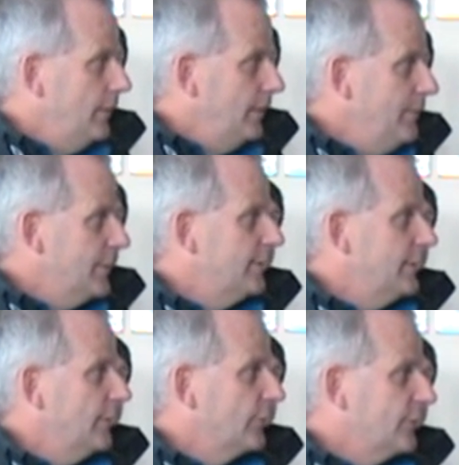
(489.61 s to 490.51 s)
limited
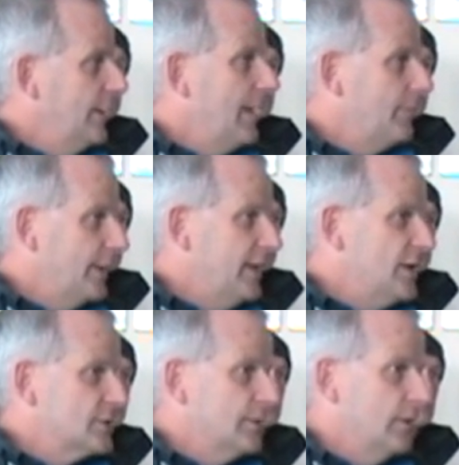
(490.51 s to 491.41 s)
in their skill
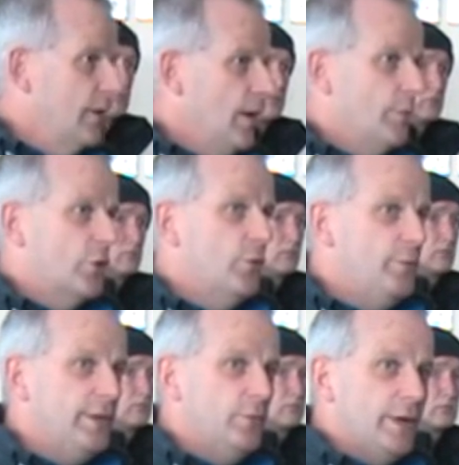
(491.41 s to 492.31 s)
application, but could
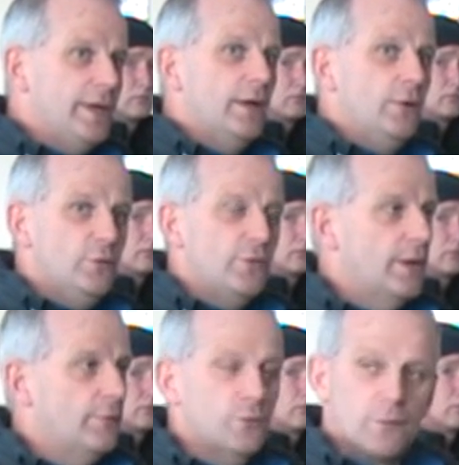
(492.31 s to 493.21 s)
be the winning and losing
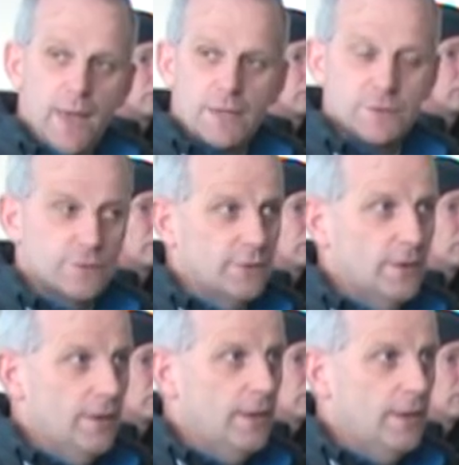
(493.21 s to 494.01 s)
of your matches.